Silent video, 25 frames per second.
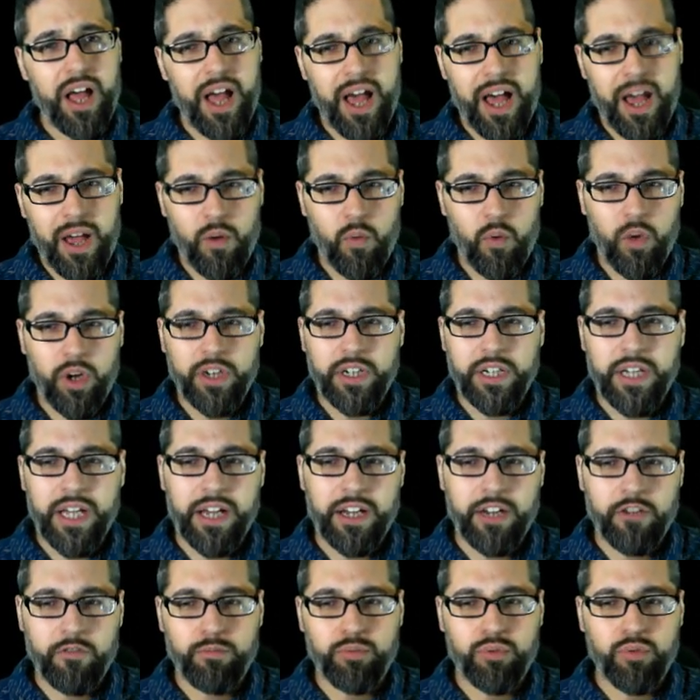I want to
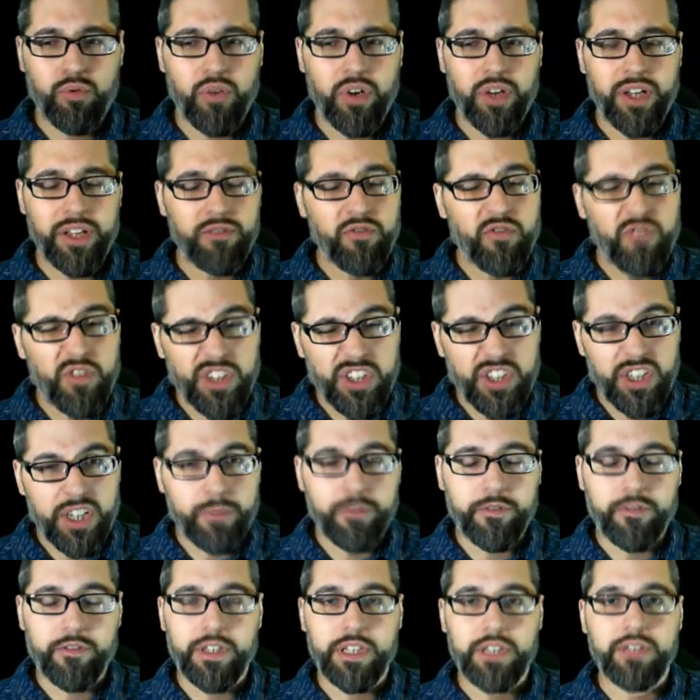kind of bring, for
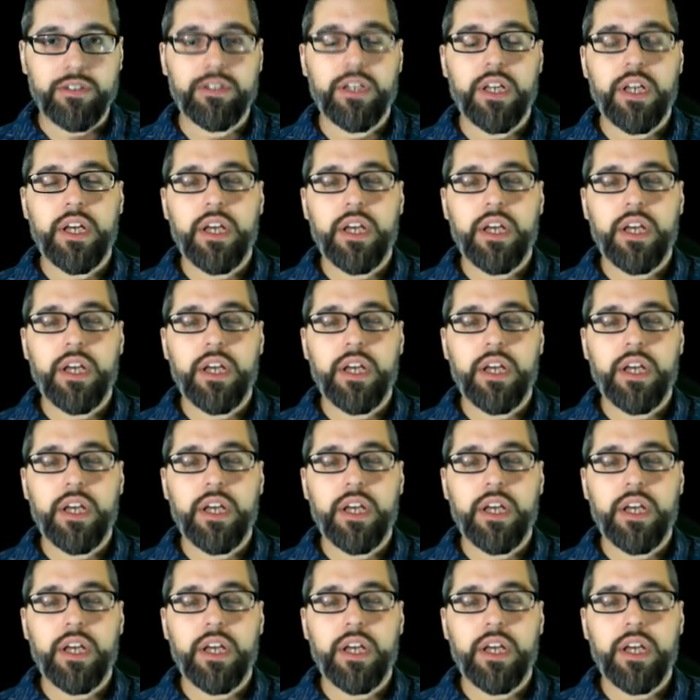some of these